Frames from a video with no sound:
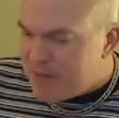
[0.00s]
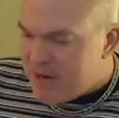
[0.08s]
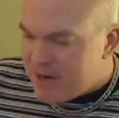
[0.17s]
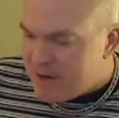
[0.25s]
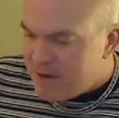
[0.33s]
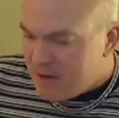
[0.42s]

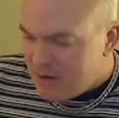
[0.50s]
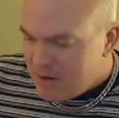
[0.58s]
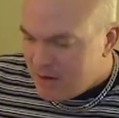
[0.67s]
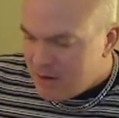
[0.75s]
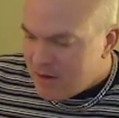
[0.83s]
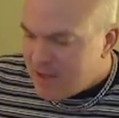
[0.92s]
spent
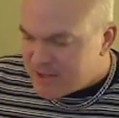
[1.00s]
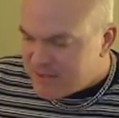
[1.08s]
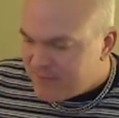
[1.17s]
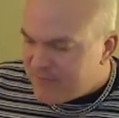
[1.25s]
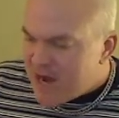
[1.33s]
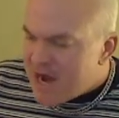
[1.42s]
his
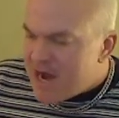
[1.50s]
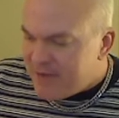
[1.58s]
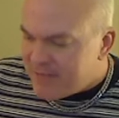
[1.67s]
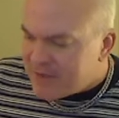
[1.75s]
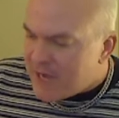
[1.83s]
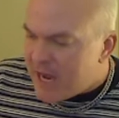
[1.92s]

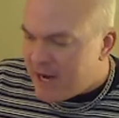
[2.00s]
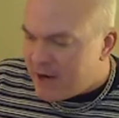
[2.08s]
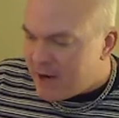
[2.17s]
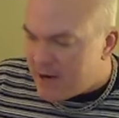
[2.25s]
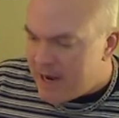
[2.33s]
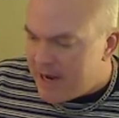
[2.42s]
five
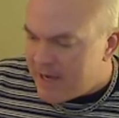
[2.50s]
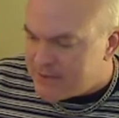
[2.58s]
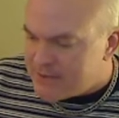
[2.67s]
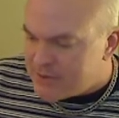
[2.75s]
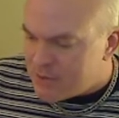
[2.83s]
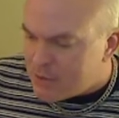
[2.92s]
kanger heads,